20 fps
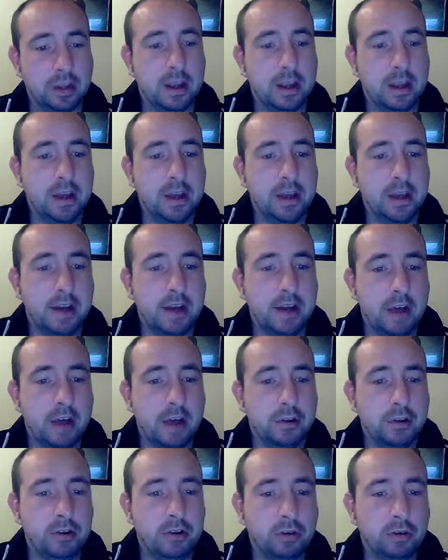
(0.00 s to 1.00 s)
Now
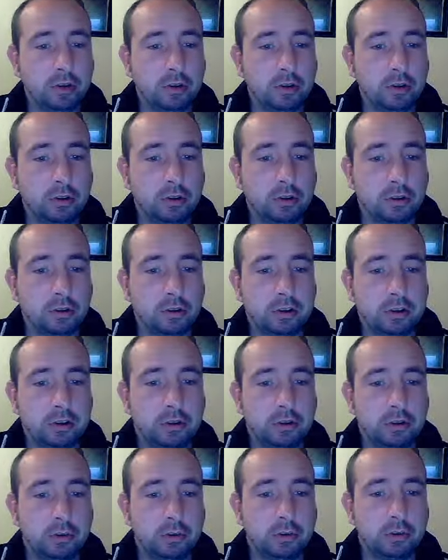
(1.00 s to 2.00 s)
you can go to
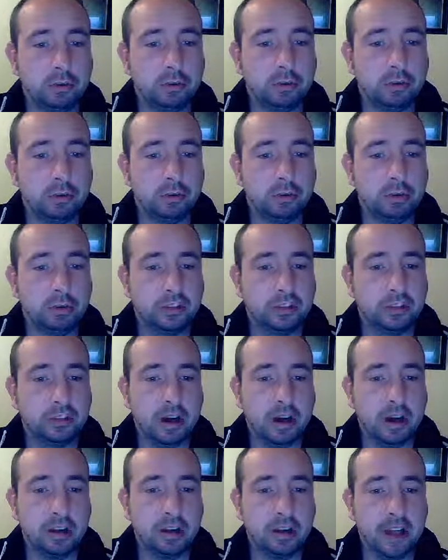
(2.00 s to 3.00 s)
Start
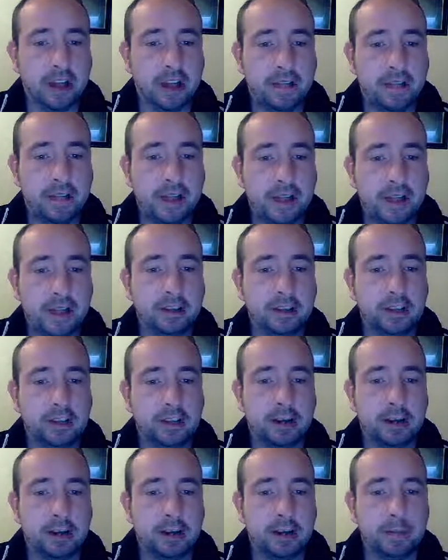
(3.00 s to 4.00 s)
and then
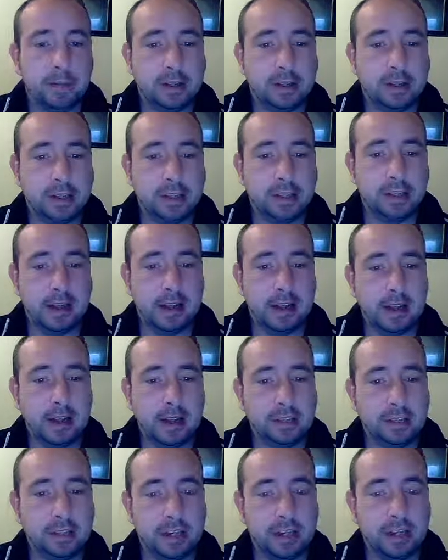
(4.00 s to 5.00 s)
type Telnet
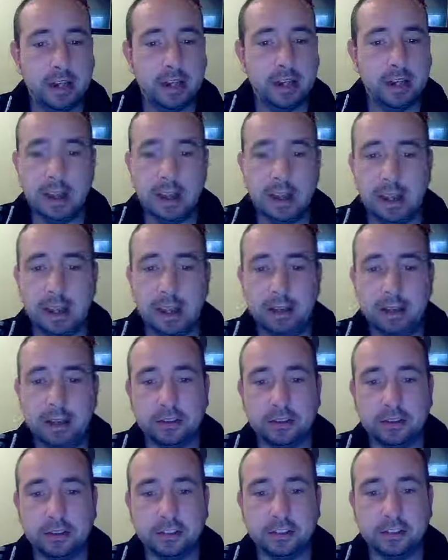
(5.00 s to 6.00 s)
in the
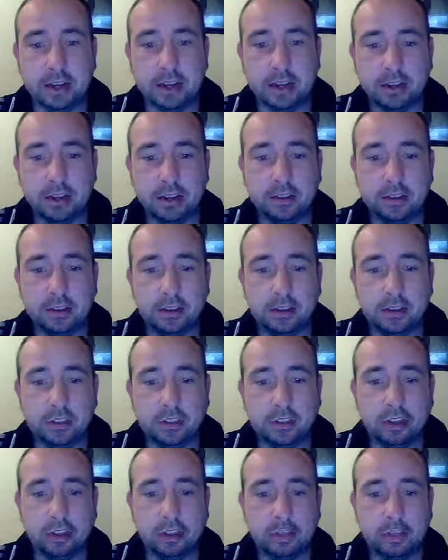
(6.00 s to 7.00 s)
Start
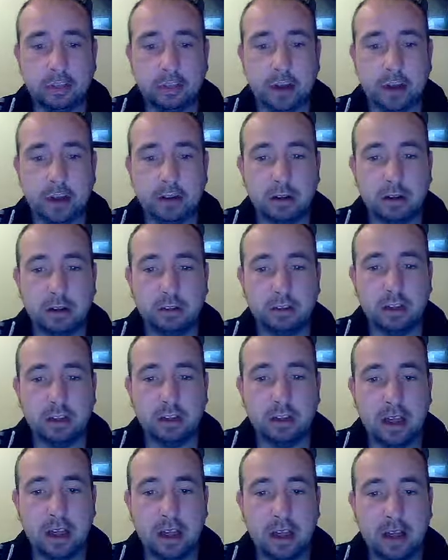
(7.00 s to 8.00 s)
search box
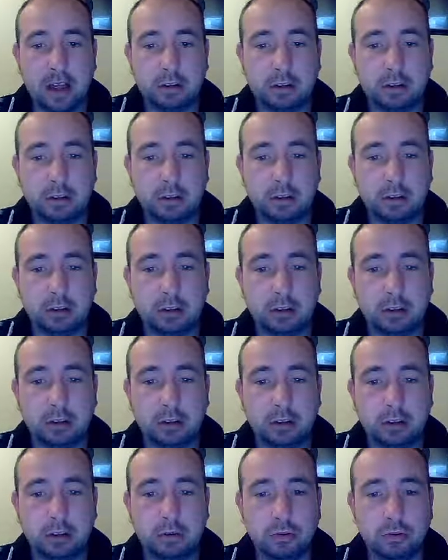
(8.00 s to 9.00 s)

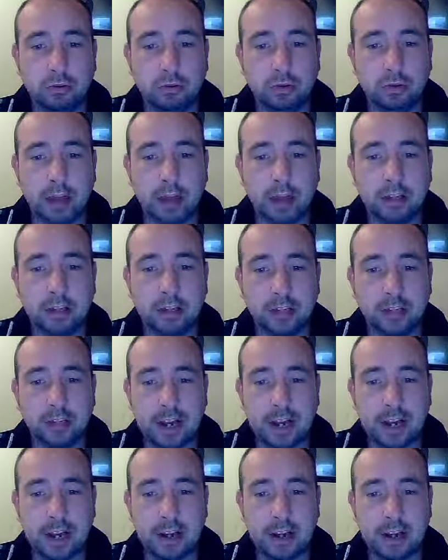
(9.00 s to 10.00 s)
to get a
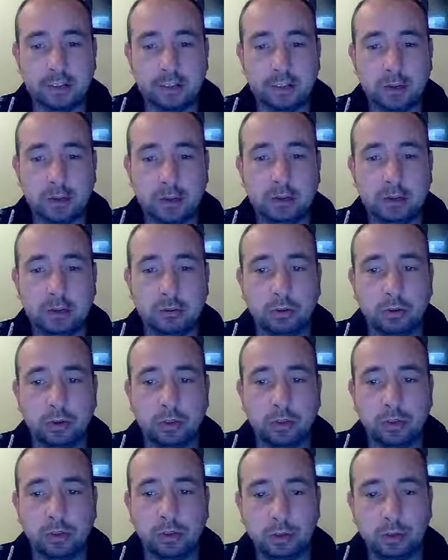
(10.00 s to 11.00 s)
Telnet window
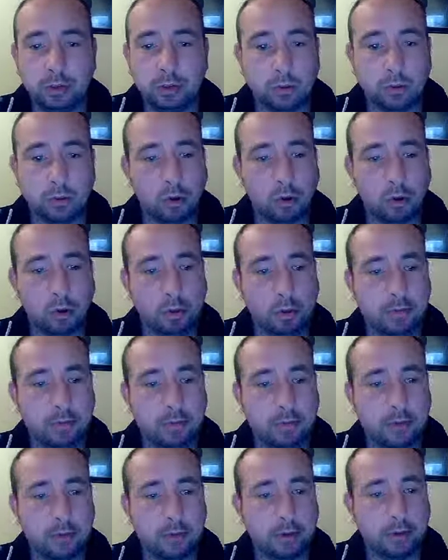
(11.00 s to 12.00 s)
to open for
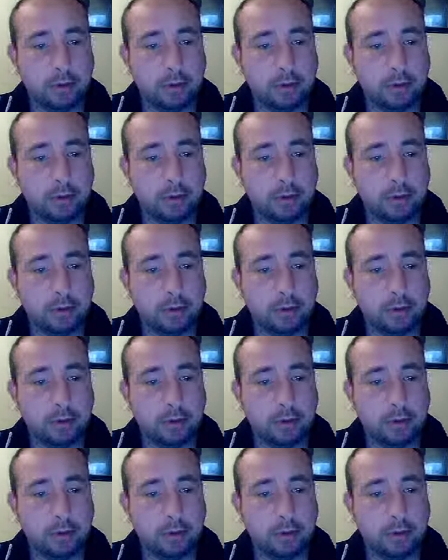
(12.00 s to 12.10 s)
you.